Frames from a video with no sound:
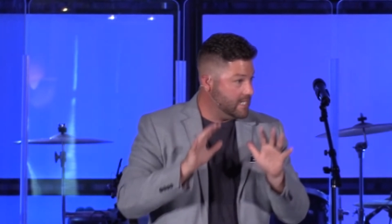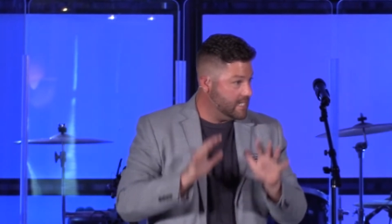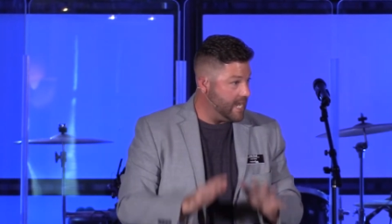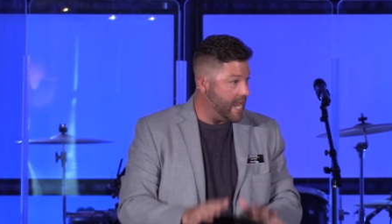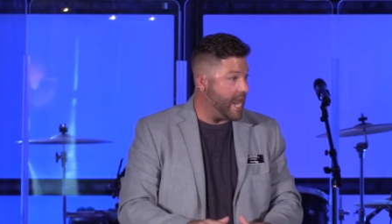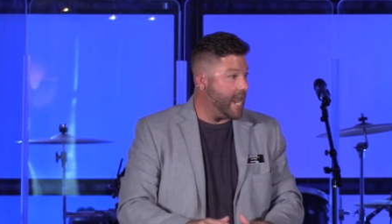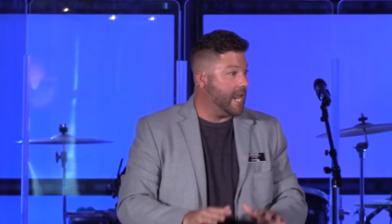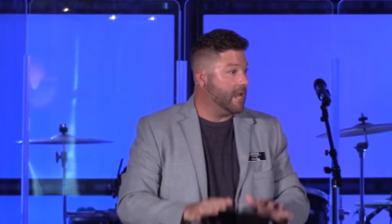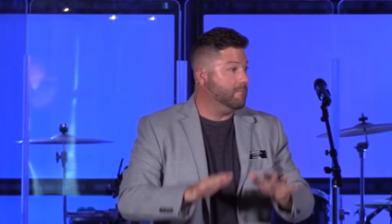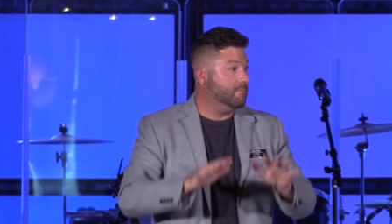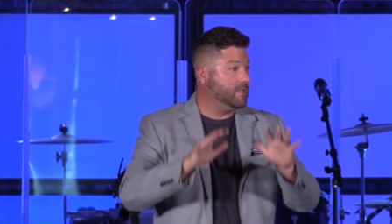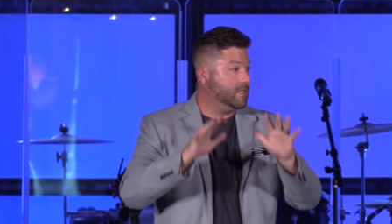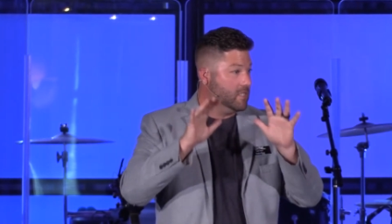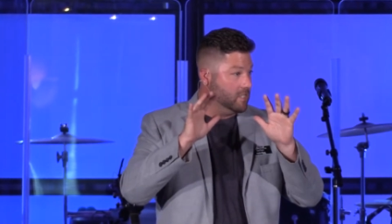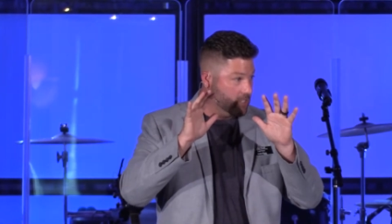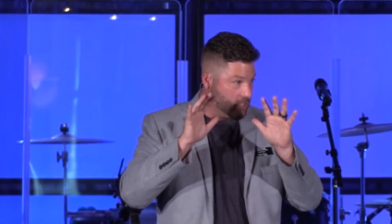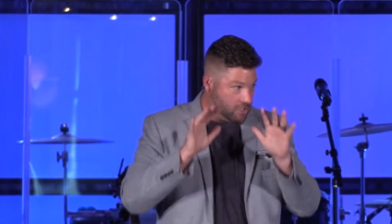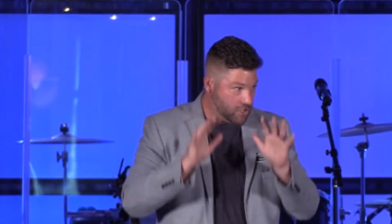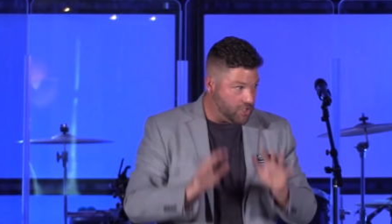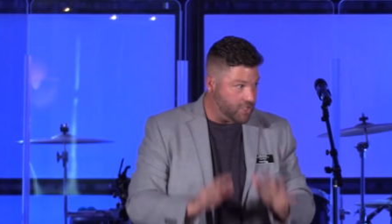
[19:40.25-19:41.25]
named
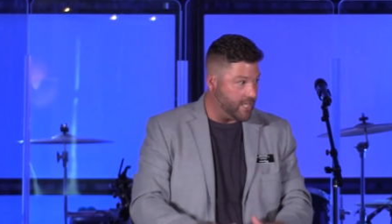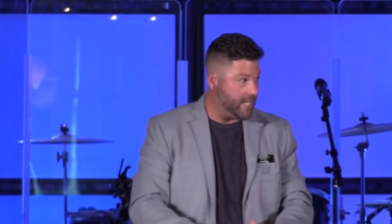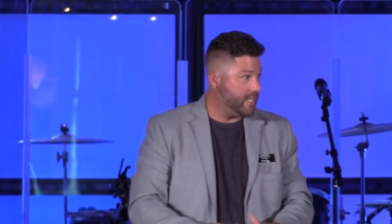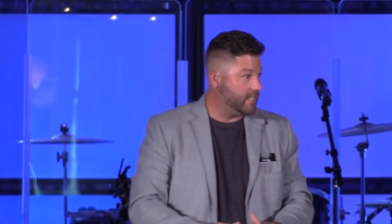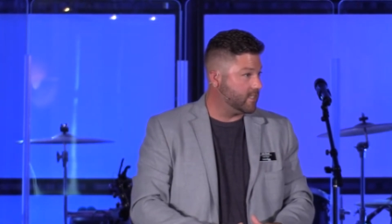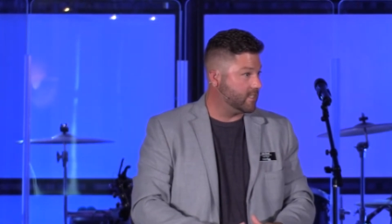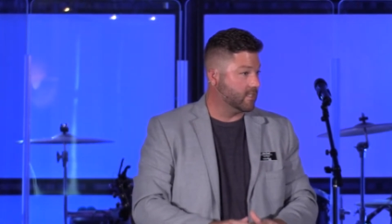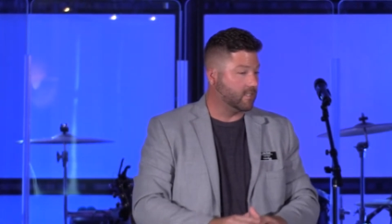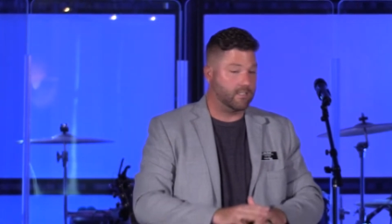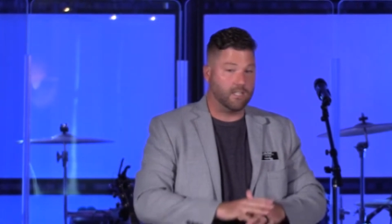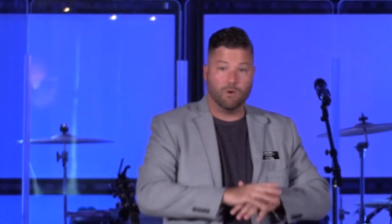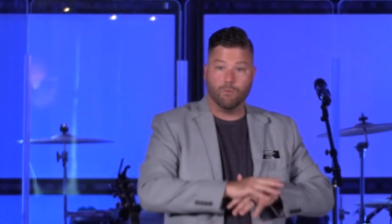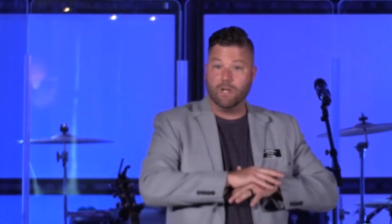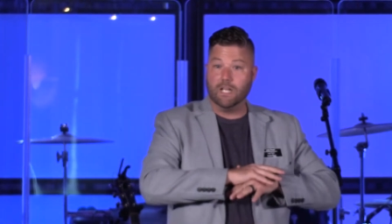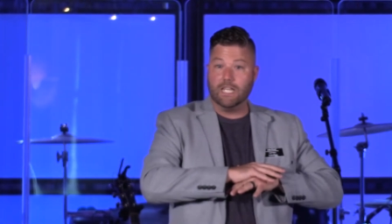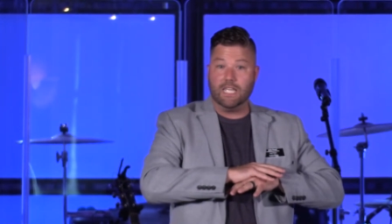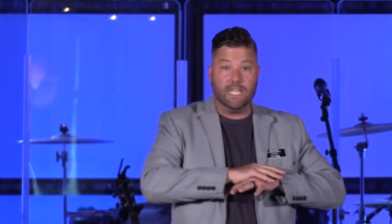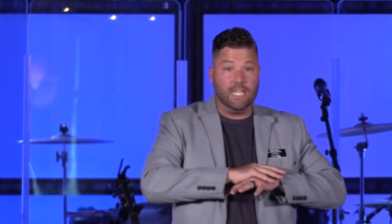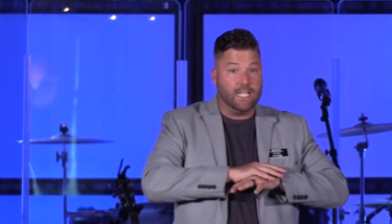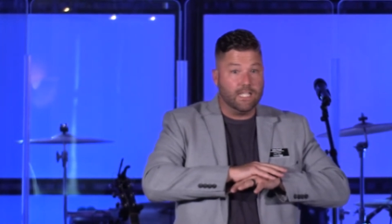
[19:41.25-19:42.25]
Jesus, that
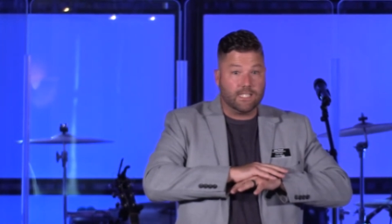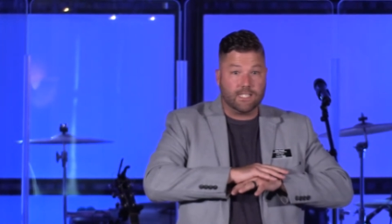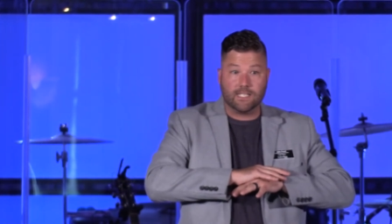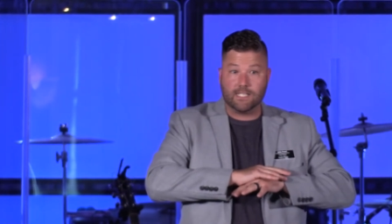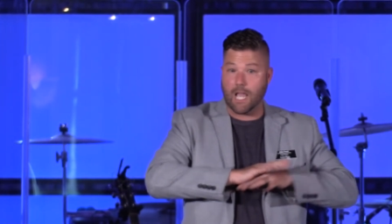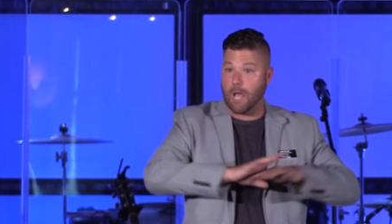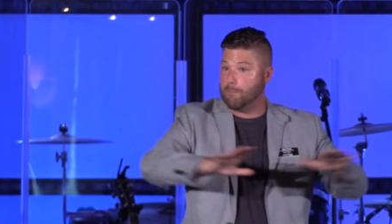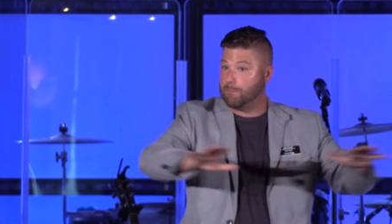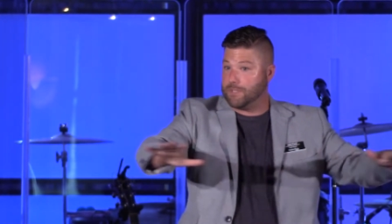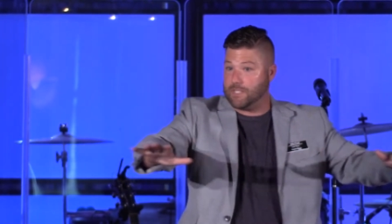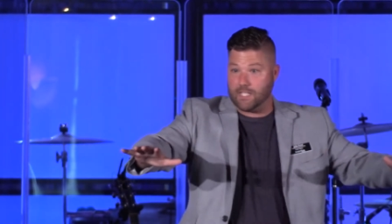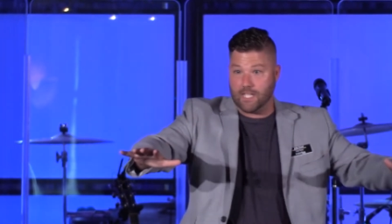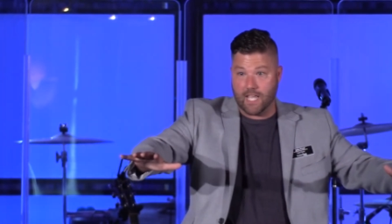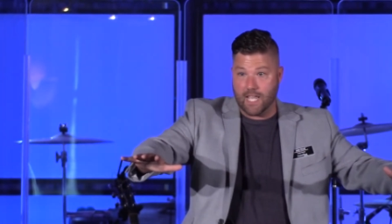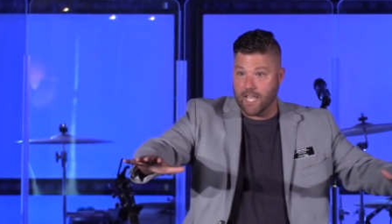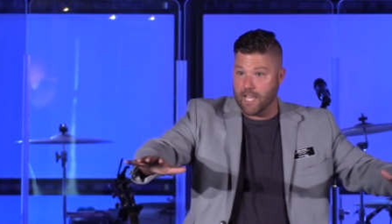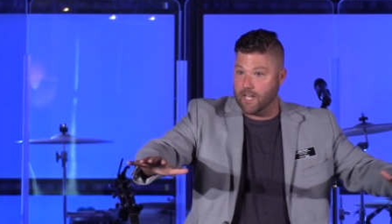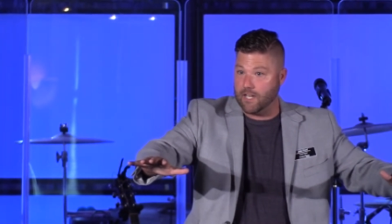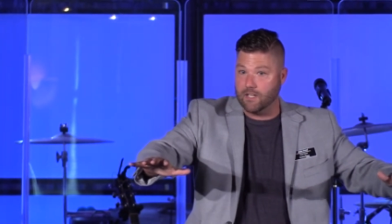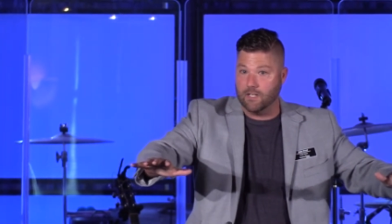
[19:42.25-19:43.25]
when he steps
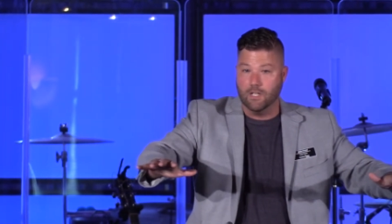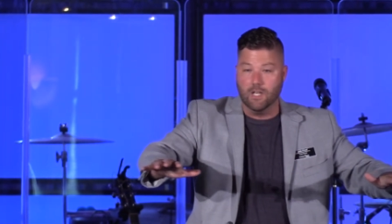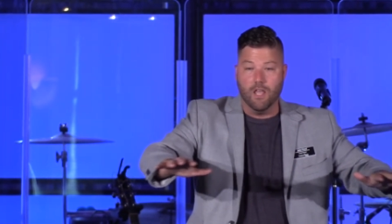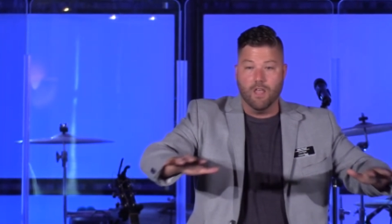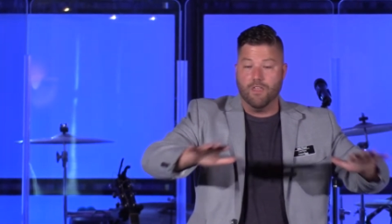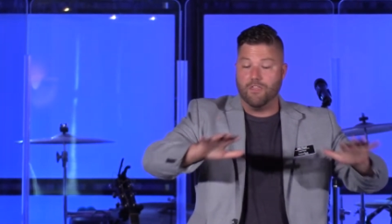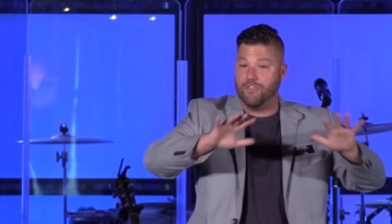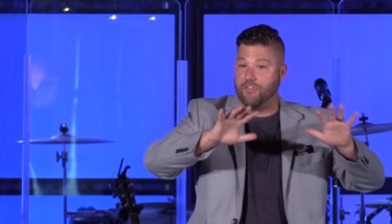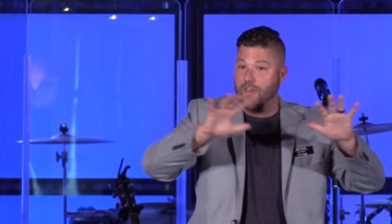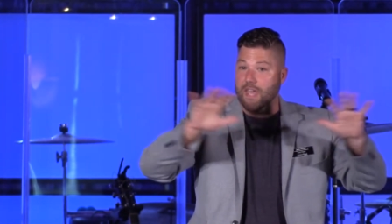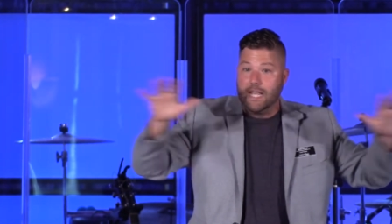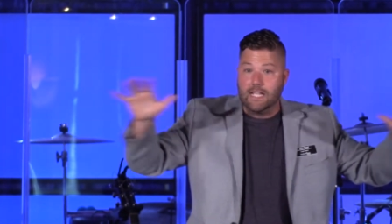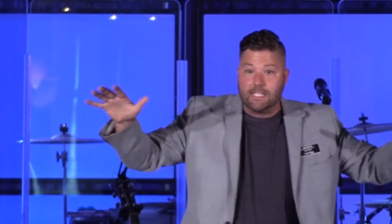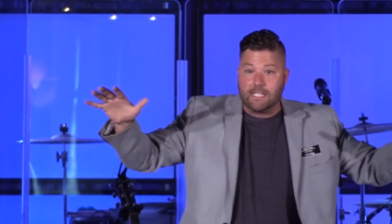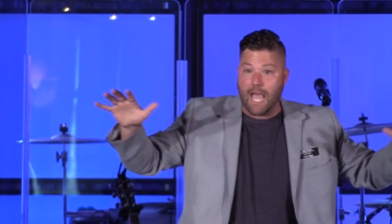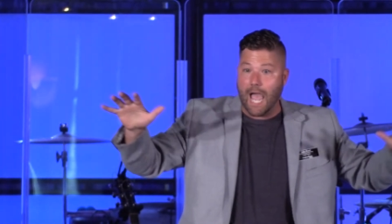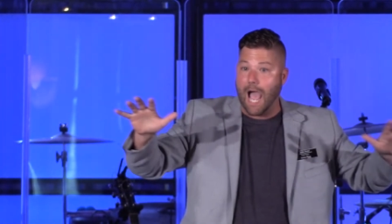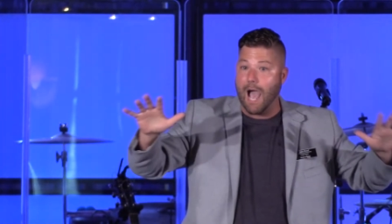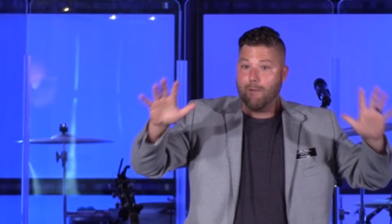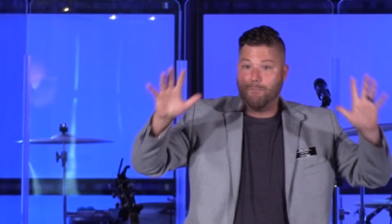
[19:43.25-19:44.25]
in, things
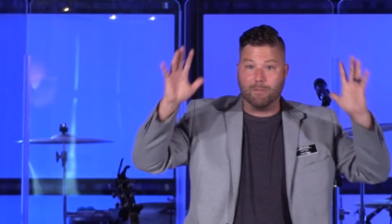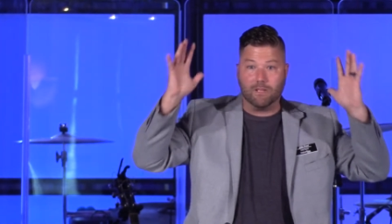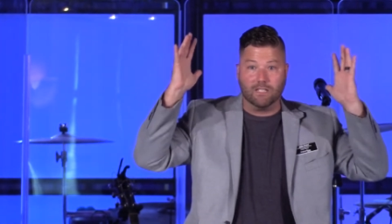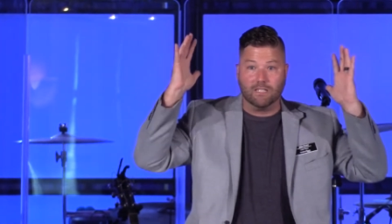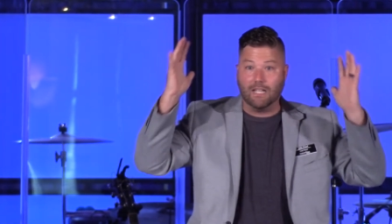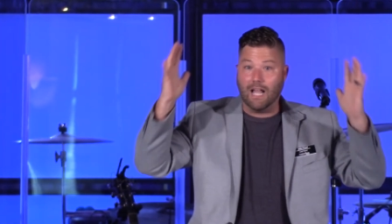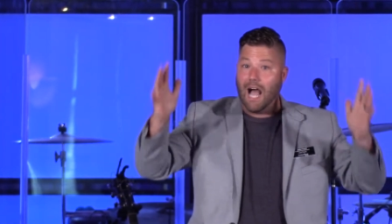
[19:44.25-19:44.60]
happen.